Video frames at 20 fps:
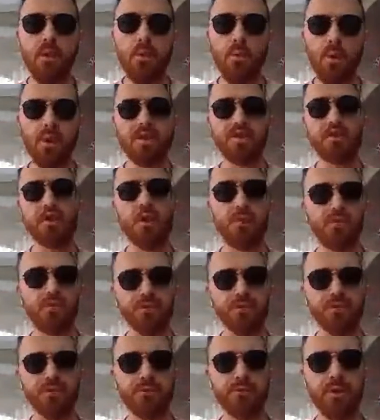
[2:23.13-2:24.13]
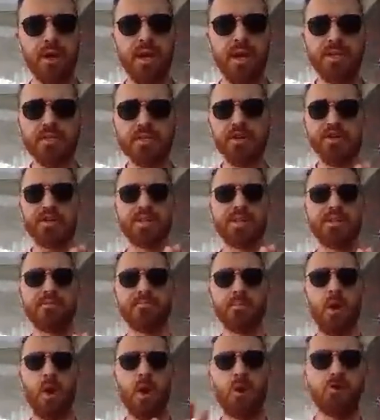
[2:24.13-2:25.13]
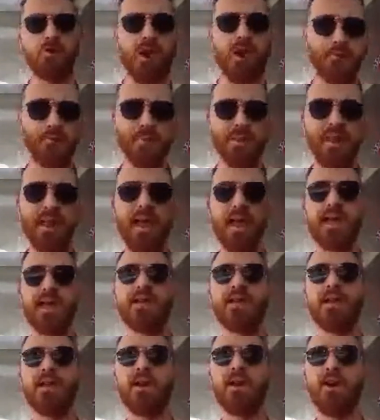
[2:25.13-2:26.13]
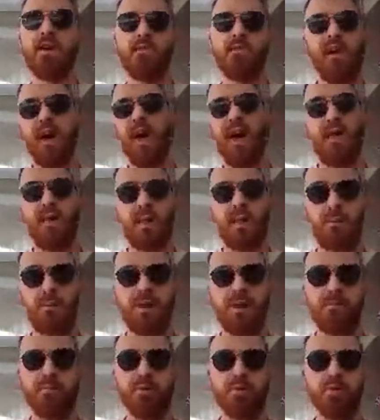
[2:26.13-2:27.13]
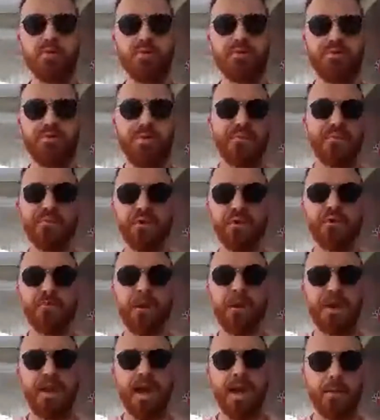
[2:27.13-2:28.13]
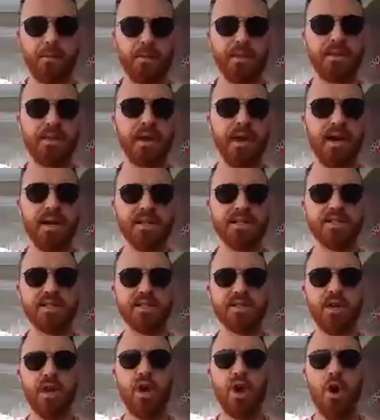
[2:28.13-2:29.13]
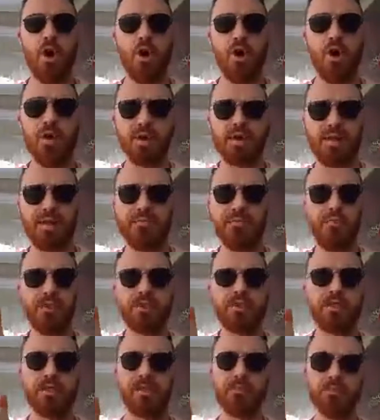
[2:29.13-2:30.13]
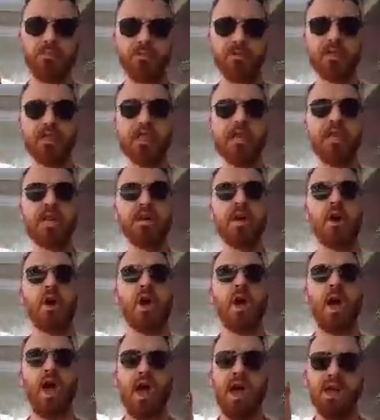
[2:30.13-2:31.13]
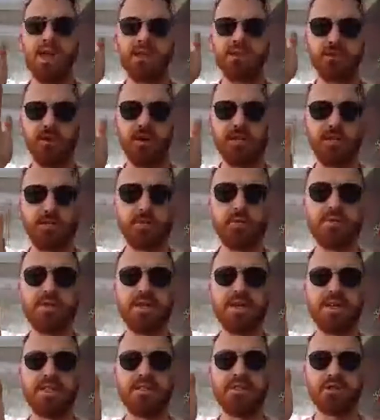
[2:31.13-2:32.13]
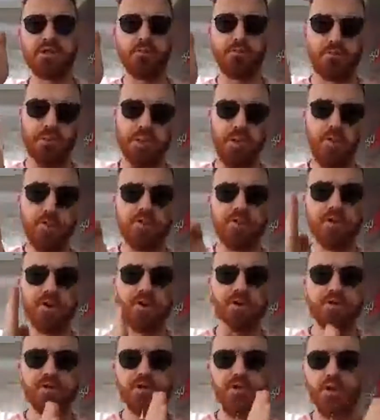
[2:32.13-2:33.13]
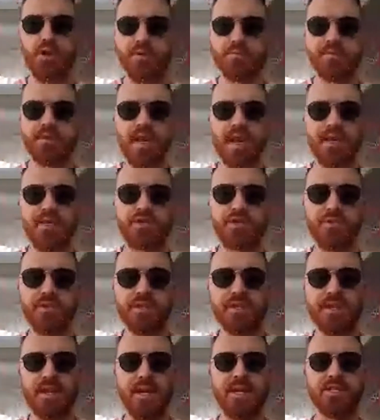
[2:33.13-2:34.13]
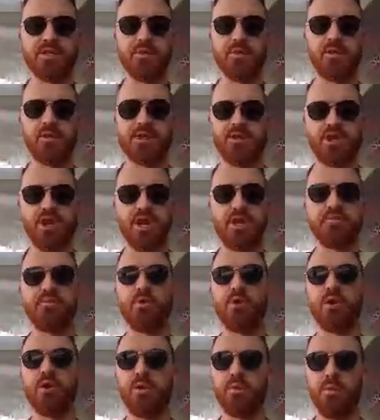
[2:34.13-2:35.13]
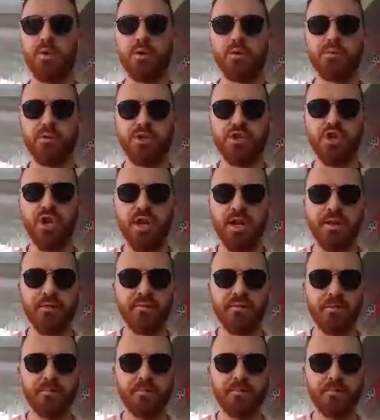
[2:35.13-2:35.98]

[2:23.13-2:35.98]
What I don't do is I don't leave my whole day blank for other people to fill my day with tasks. I live deliberately and I do things to block those times out during the day so I achieve what I want to achieve.